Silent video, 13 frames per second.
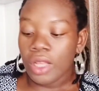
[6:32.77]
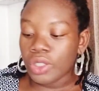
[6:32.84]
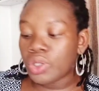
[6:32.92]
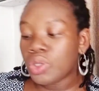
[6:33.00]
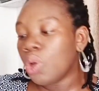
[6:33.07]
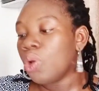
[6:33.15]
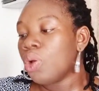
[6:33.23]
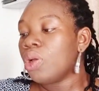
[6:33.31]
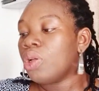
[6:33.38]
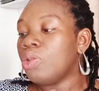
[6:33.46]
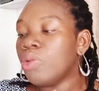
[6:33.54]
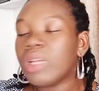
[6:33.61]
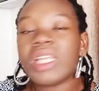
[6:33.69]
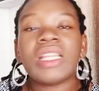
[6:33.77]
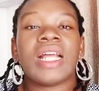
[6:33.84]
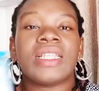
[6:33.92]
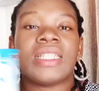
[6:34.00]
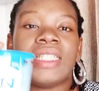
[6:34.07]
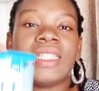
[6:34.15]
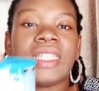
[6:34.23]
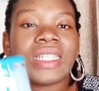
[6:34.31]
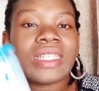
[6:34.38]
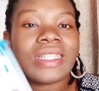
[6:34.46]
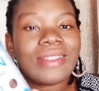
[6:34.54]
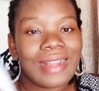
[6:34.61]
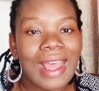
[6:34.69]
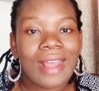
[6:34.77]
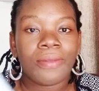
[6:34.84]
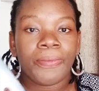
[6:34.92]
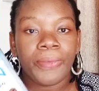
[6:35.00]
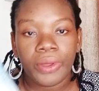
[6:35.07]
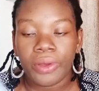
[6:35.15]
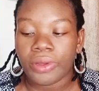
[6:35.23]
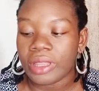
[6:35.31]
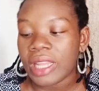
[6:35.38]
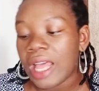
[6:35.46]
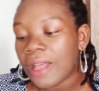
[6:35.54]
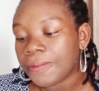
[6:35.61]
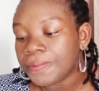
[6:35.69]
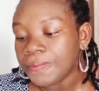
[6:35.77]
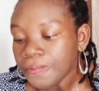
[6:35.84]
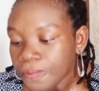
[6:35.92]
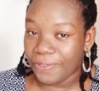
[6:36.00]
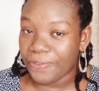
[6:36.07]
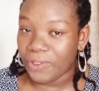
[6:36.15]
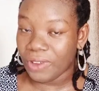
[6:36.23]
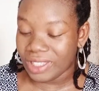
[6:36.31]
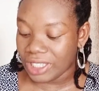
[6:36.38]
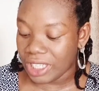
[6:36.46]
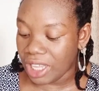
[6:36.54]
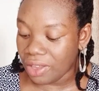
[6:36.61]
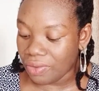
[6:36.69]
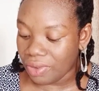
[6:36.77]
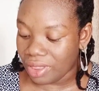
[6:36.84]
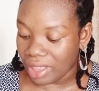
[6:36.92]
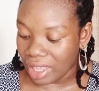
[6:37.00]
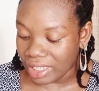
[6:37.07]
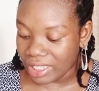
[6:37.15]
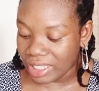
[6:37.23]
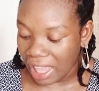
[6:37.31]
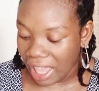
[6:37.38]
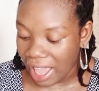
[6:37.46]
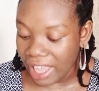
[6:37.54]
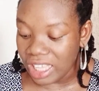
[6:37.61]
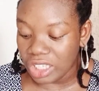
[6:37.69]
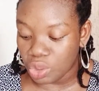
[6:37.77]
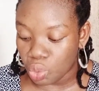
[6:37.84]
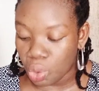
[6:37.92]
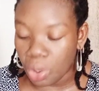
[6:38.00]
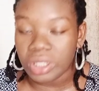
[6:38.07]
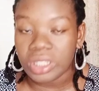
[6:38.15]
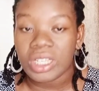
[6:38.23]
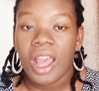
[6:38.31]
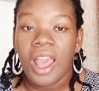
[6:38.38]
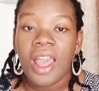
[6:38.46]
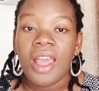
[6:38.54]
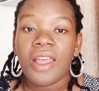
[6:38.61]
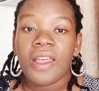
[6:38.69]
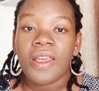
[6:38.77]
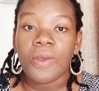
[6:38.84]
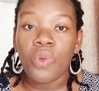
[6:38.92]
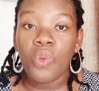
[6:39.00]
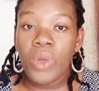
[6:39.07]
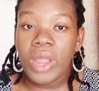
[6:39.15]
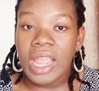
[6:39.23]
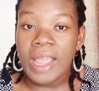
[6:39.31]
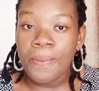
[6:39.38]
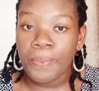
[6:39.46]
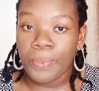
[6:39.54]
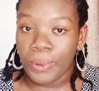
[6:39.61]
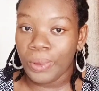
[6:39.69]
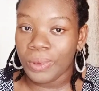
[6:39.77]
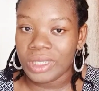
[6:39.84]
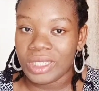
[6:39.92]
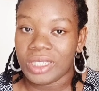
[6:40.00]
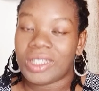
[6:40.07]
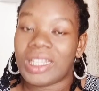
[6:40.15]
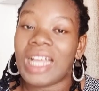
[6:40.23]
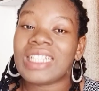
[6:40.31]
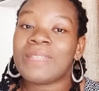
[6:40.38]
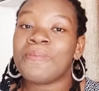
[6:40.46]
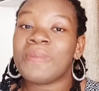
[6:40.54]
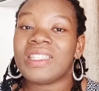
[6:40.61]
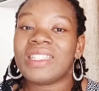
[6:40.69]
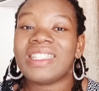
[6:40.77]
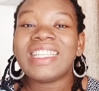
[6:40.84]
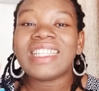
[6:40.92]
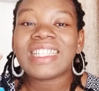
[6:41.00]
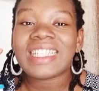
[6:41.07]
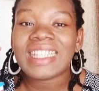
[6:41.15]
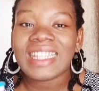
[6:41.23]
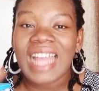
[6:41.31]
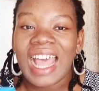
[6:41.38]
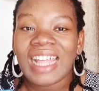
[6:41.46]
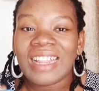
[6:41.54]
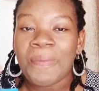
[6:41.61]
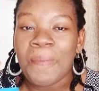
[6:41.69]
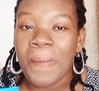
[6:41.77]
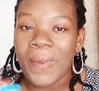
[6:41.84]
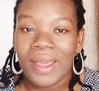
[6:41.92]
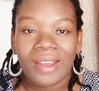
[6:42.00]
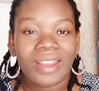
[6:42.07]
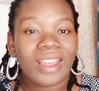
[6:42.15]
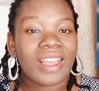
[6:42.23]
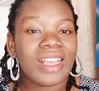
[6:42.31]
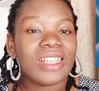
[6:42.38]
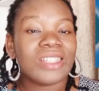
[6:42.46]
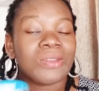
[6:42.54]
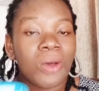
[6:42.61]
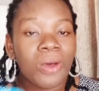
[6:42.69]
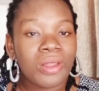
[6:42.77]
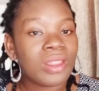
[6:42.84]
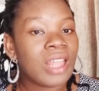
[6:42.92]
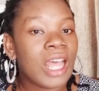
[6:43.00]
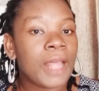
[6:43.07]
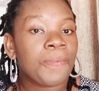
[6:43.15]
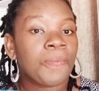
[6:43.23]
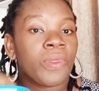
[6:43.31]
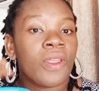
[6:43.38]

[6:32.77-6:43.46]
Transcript: So looking at this nan milk now, the first ingredient here is what? Whey protein. That means this nan milk is under